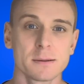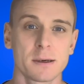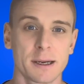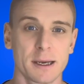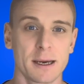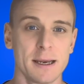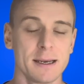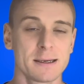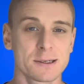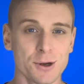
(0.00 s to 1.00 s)
okay,
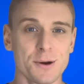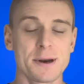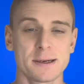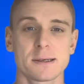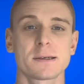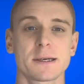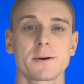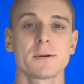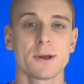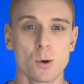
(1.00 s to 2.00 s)
is not
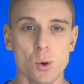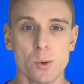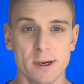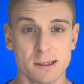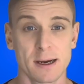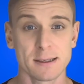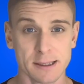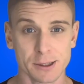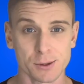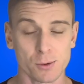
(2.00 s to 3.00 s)
necessarily always ideal.